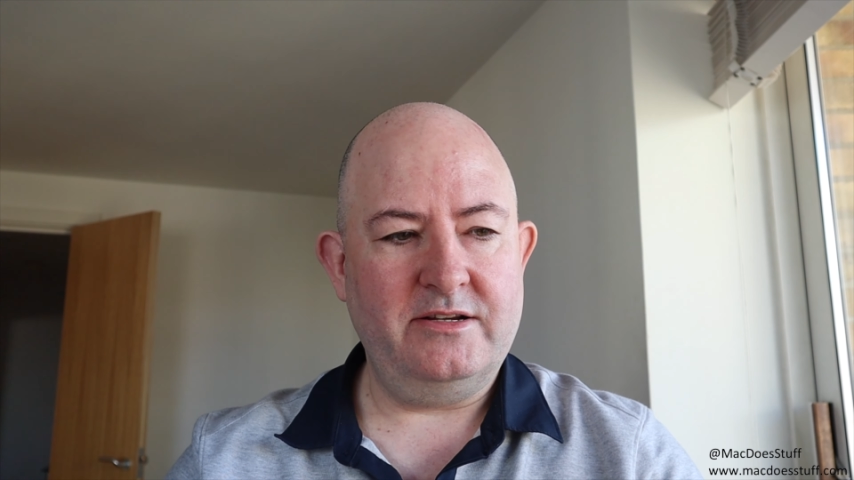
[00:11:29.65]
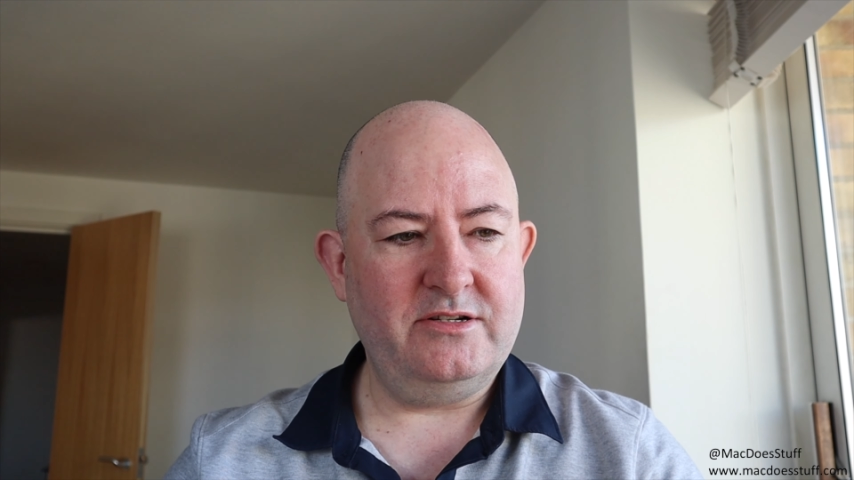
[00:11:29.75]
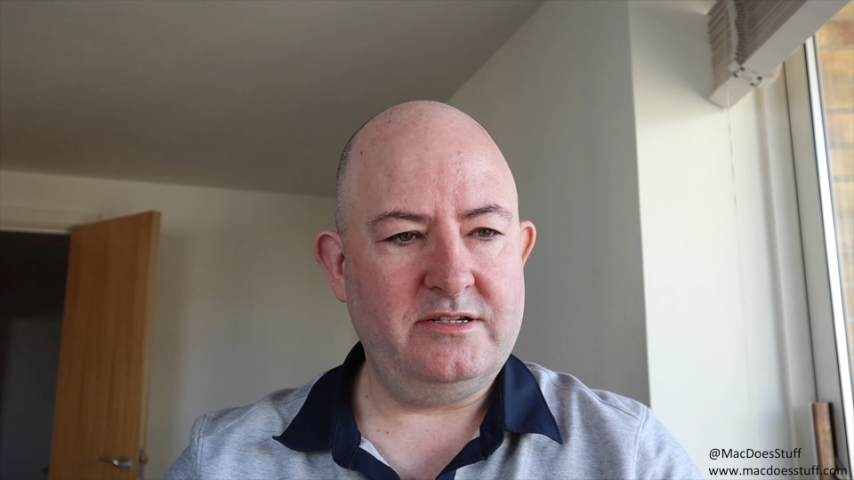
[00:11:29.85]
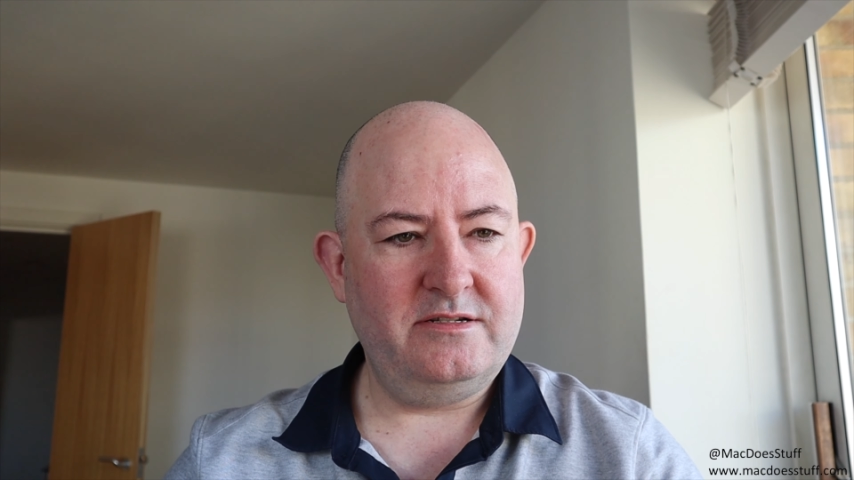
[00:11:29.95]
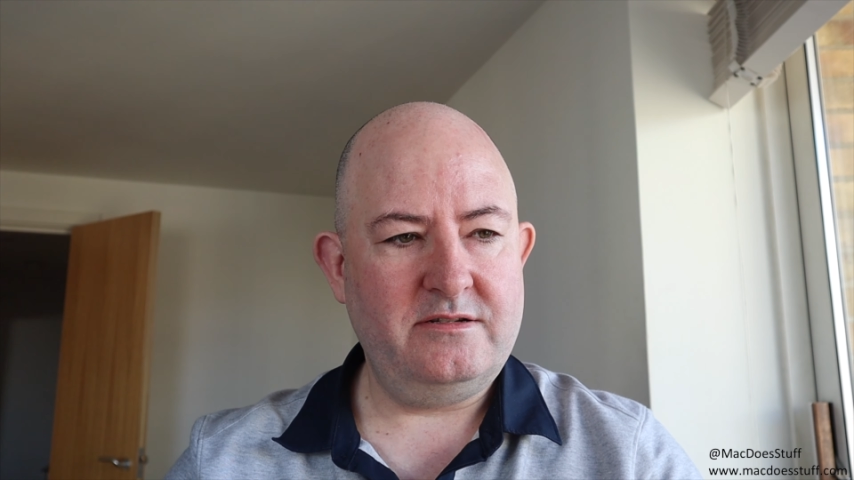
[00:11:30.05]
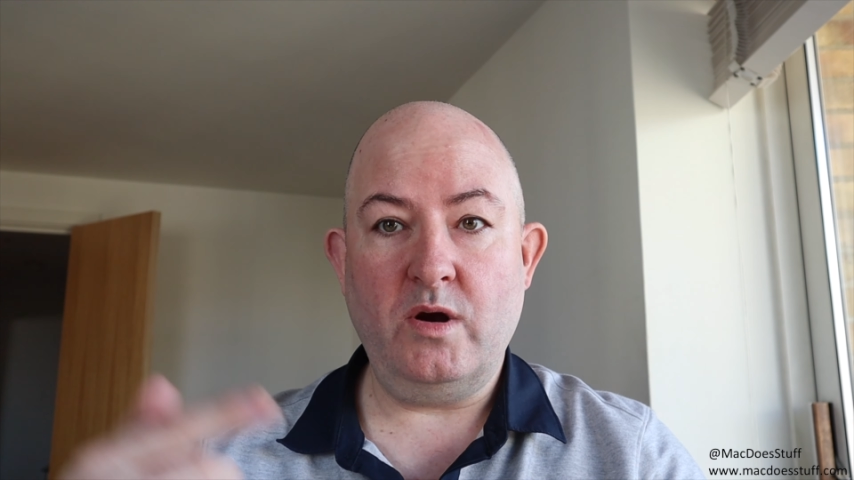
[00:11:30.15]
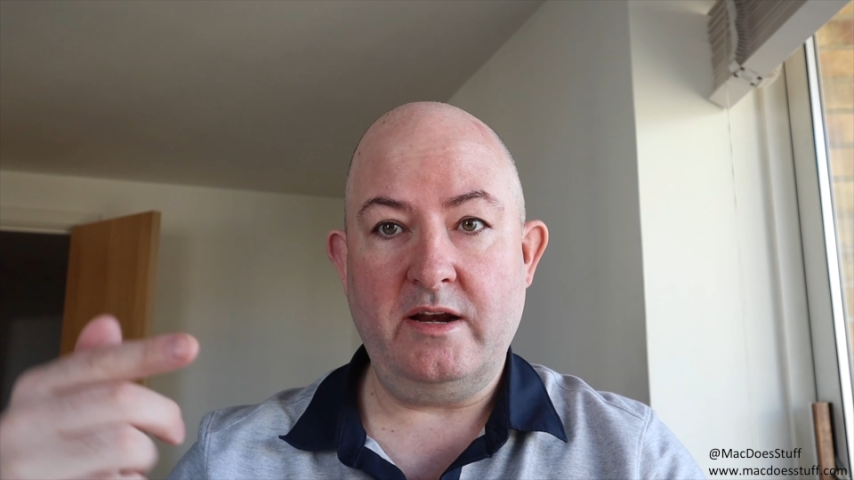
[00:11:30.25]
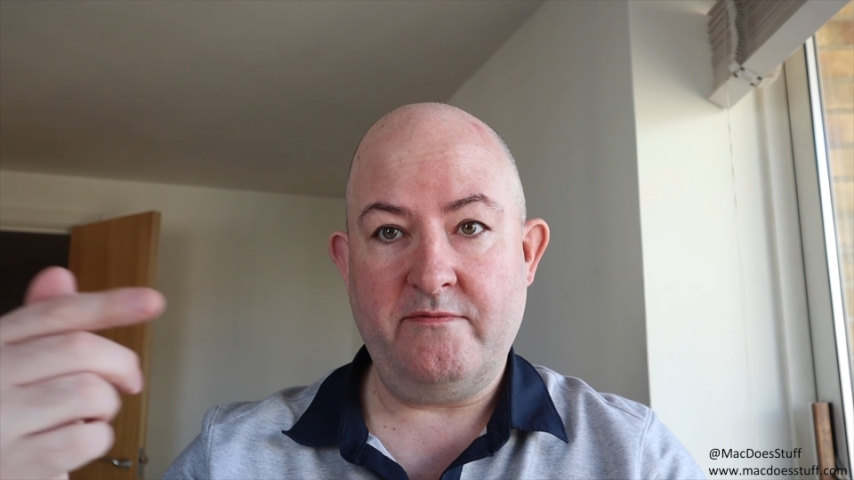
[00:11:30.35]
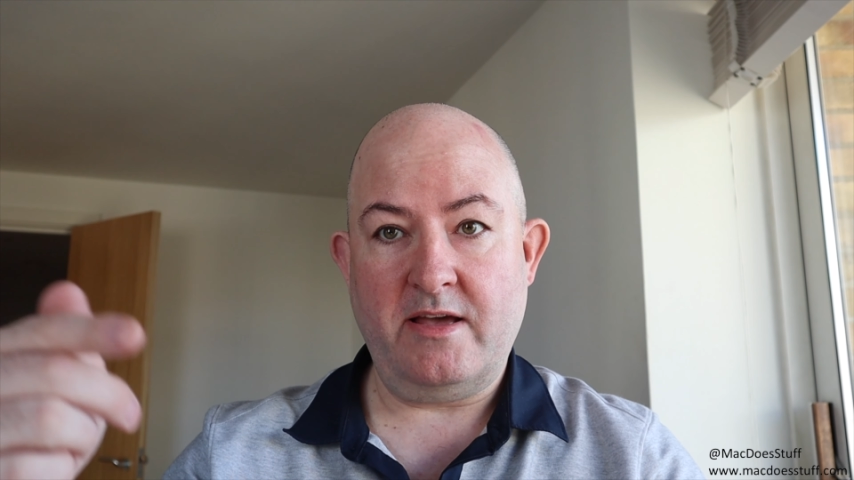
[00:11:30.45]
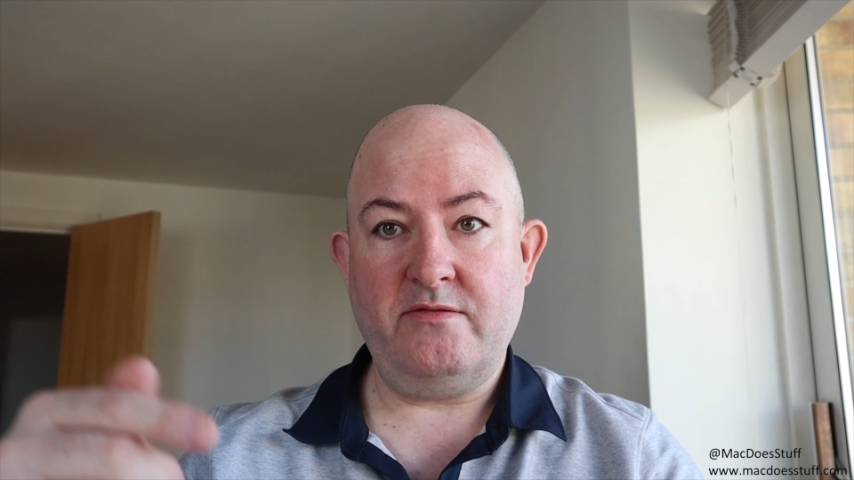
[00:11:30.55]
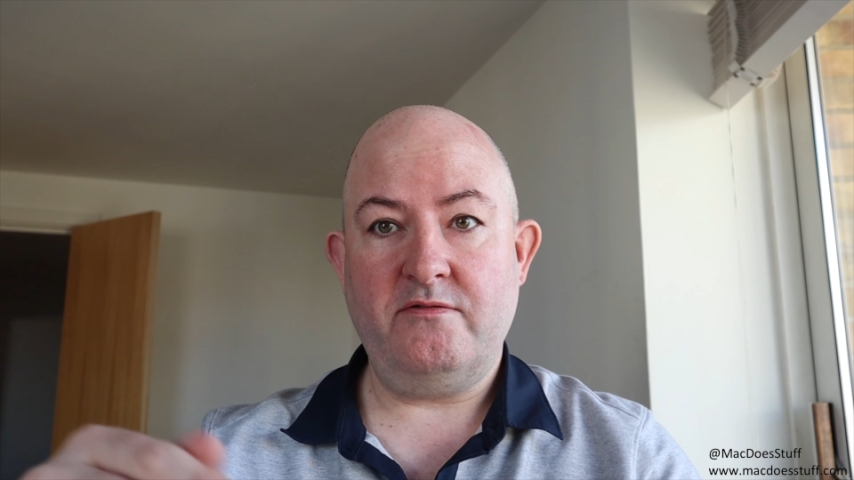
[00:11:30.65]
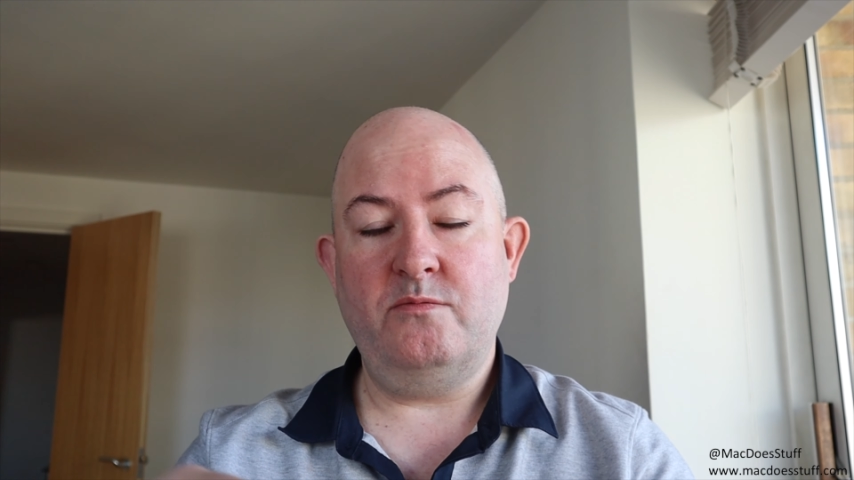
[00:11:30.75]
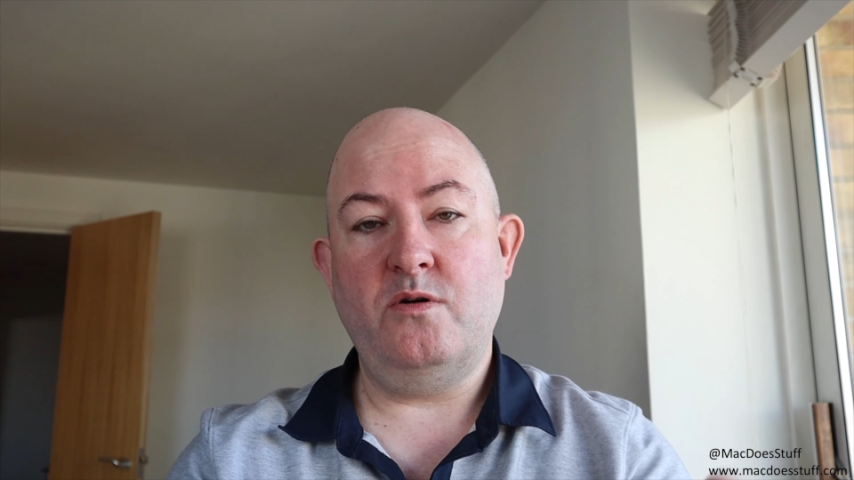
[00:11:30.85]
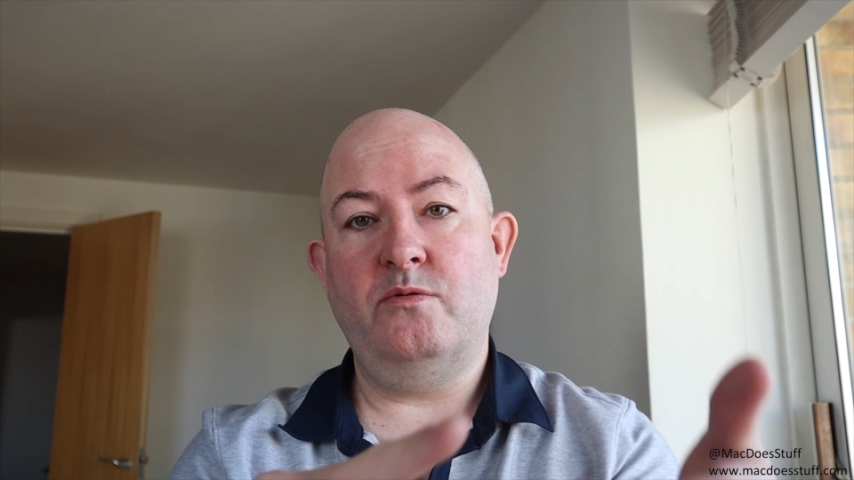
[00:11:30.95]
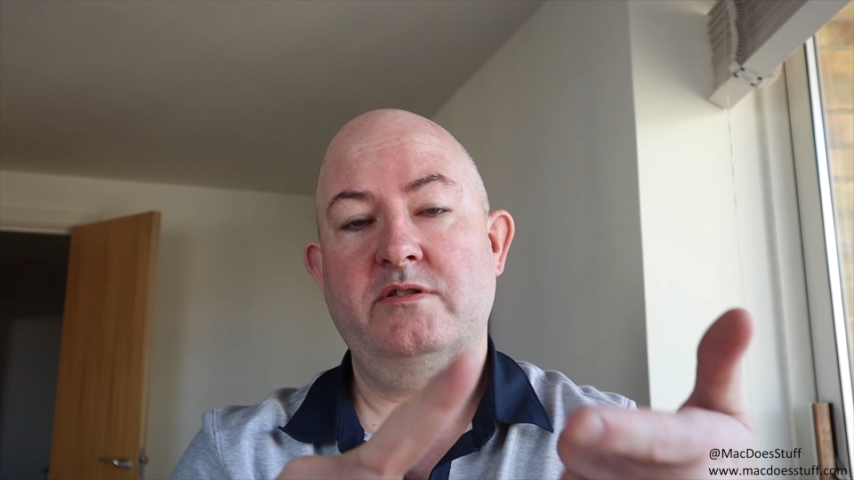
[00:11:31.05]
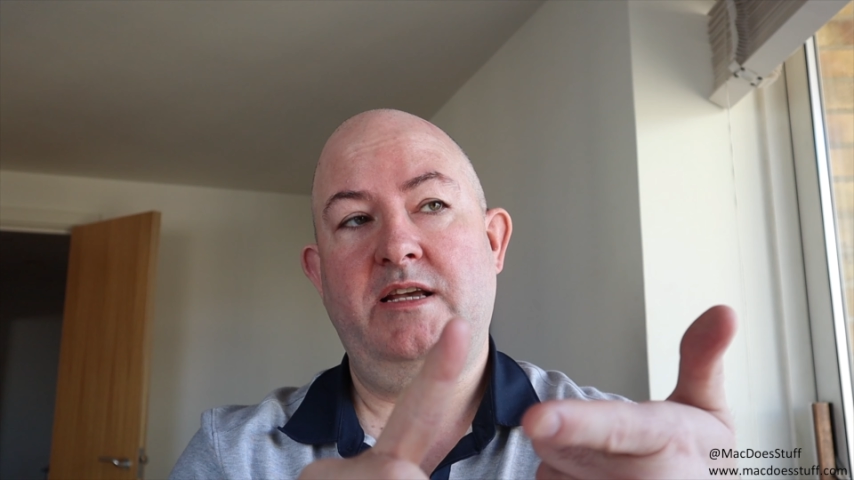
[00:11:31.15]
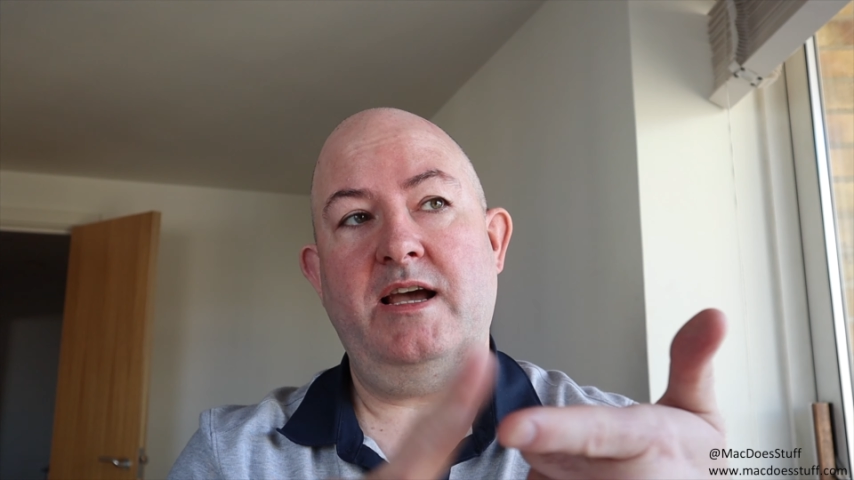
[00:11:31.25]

just quickly ran through. What was it?